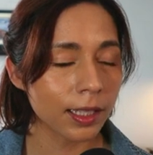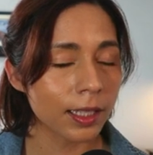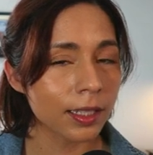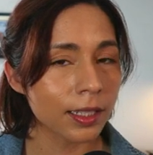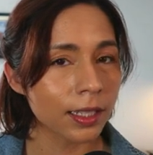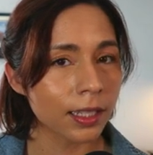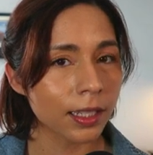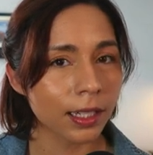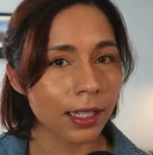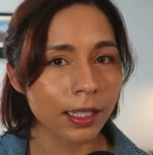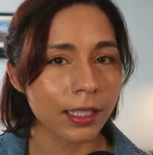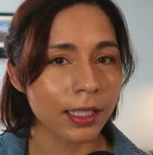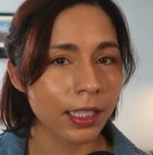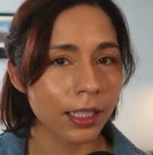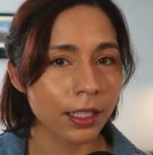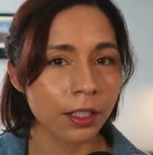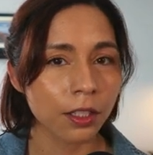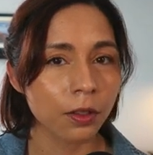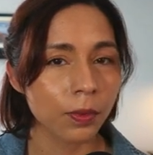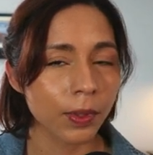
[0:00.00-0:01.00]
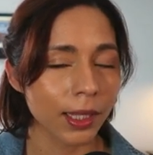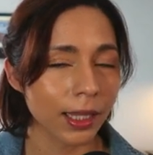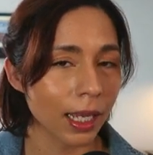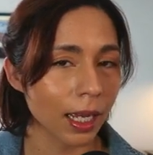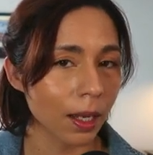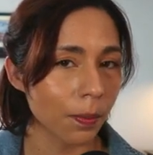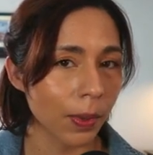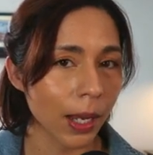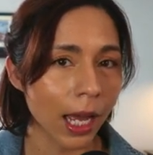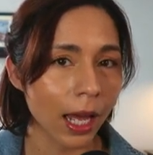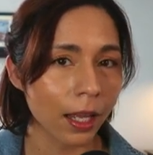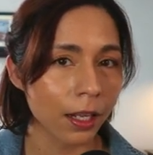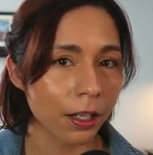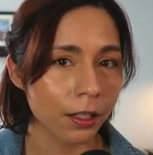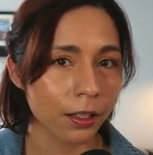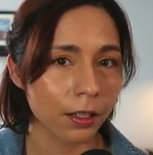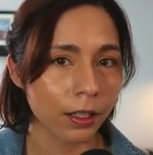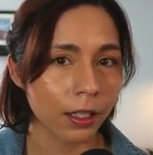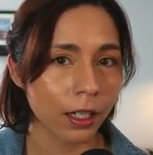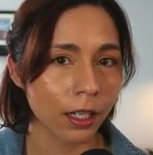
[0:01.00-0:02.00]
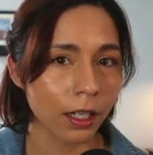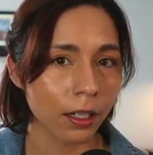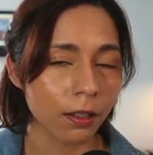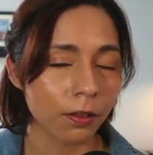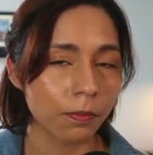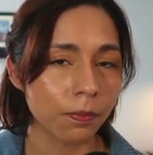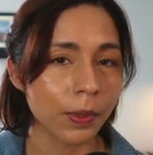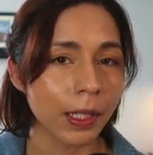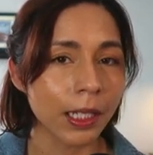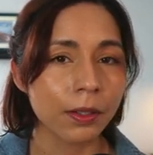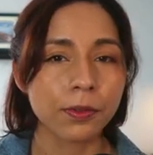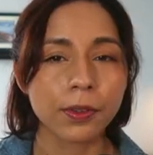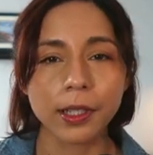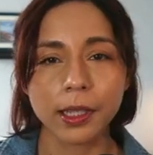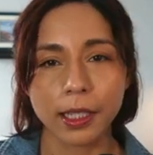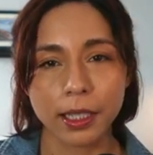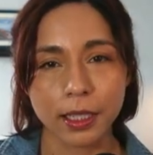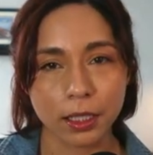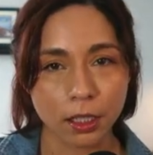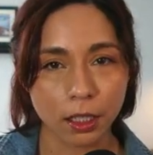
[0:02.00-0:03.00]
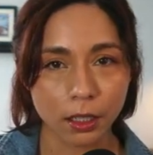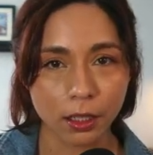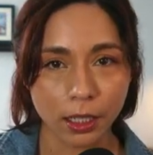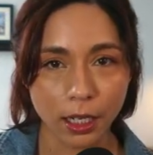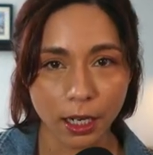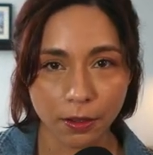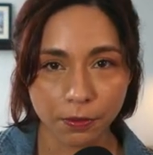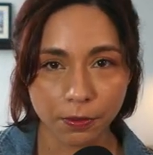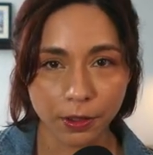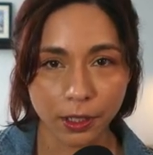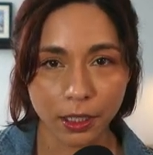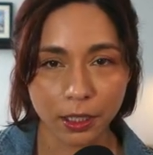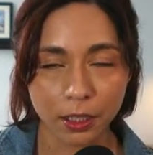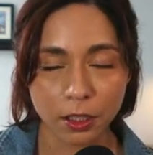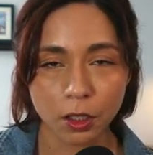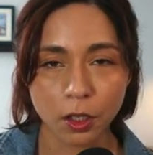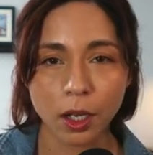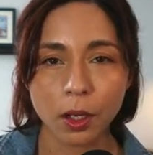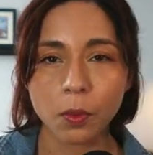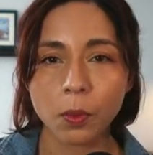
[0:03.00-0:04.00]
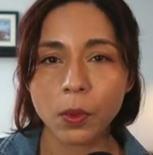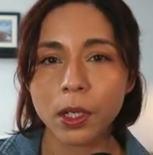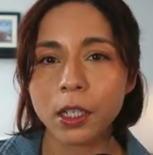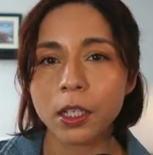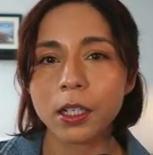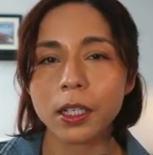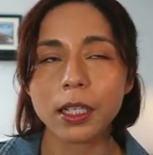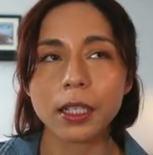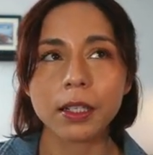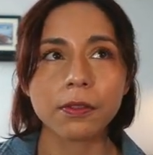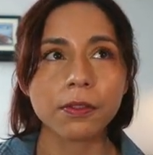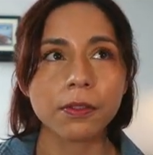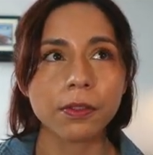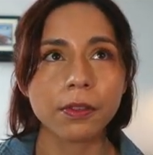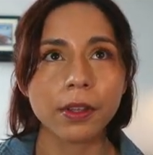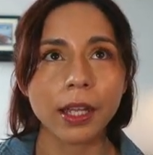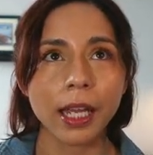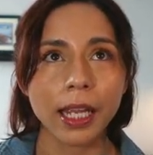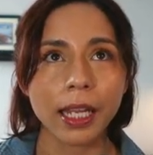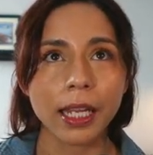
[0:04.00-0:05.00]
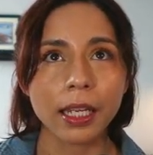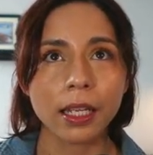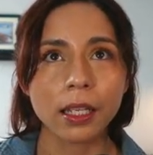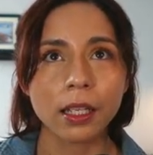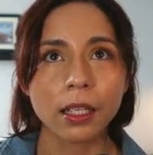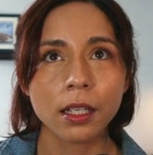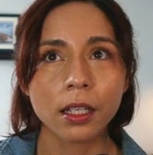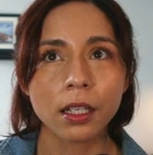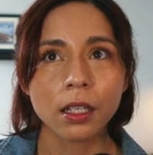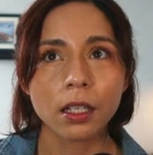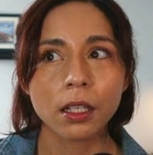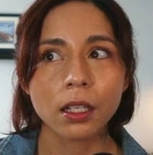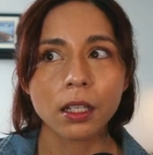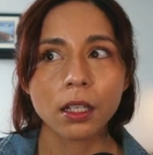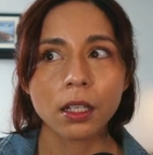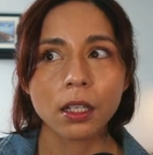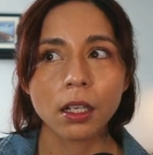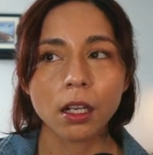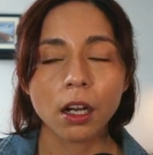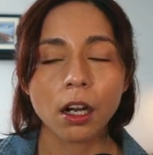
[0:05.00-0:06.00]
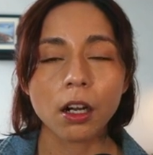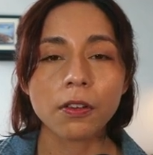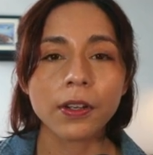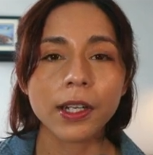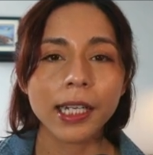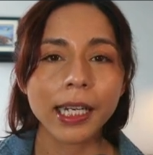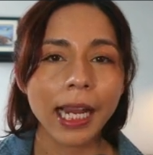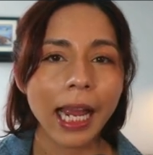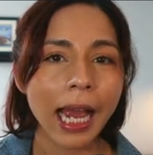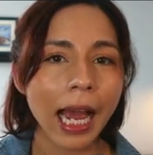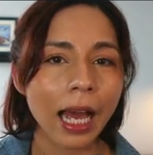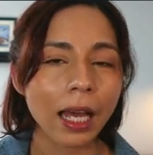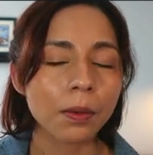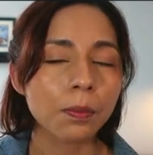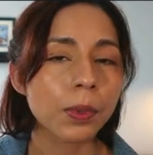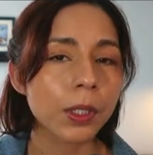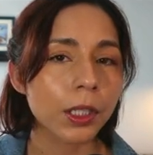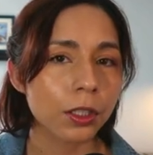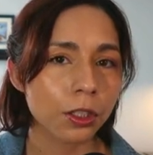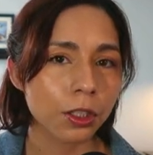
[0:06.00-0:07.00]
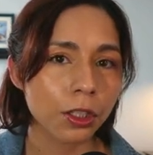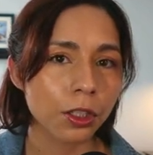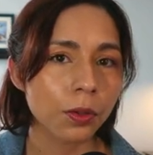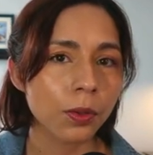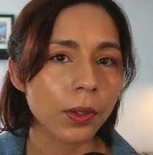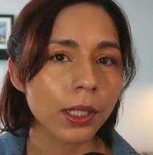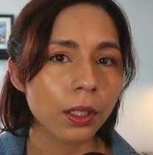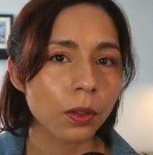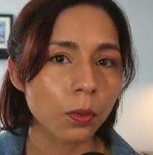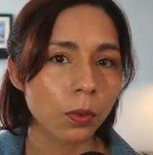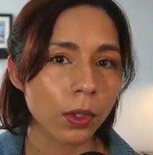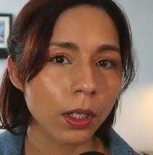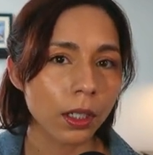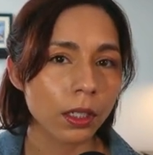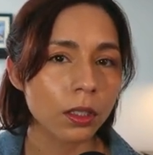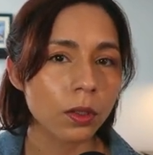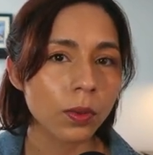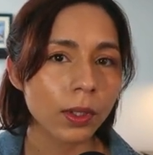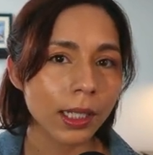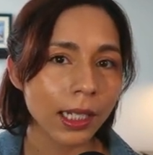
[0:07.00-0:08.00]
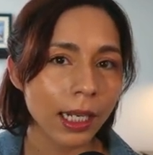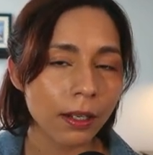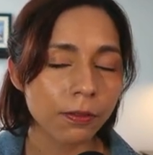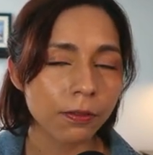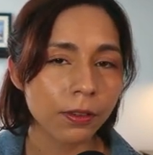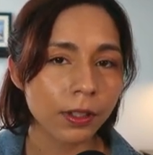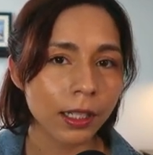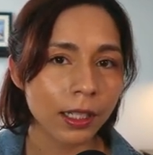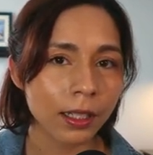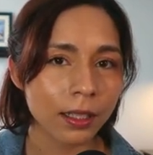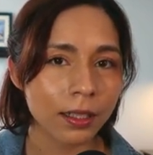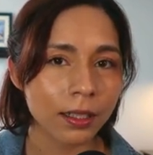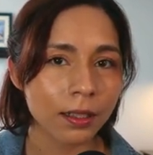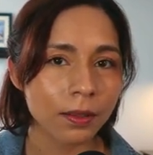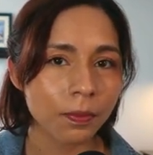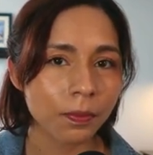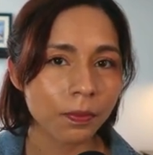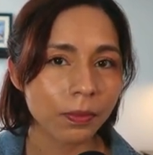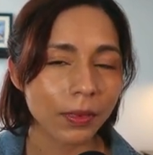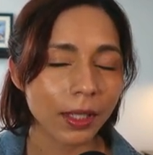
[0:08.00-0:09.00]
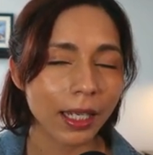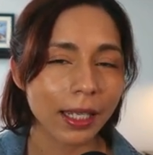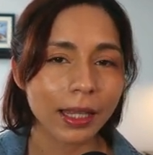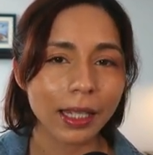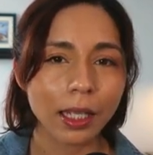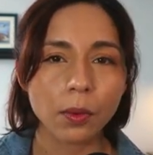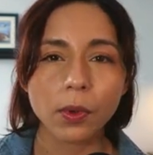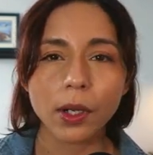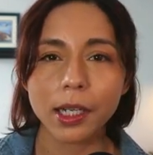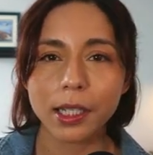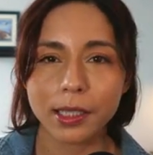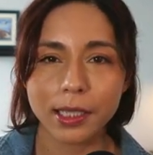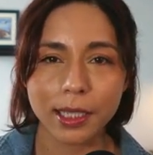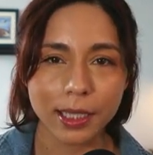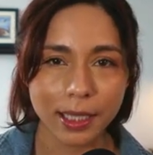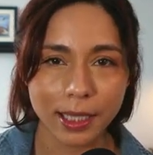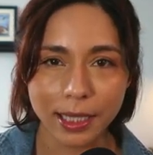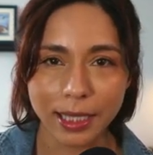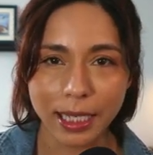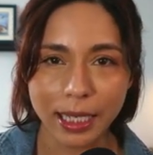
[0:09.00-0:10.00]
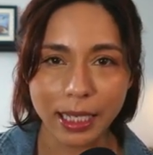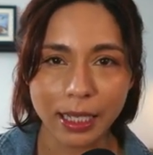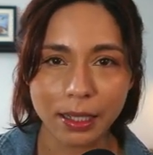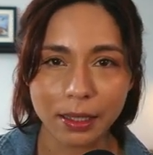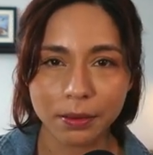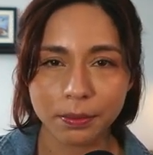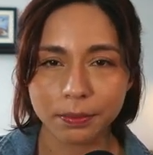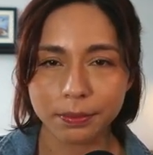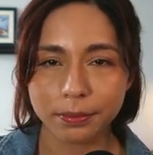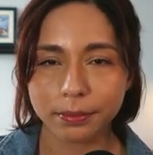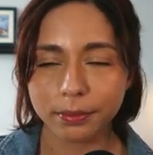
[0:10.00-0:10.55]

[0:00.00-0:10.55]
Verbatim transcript: doesn't continue with that pattern of being released on Netflix. So I wonder if they already had book two in the works with Netflix and they wanted to see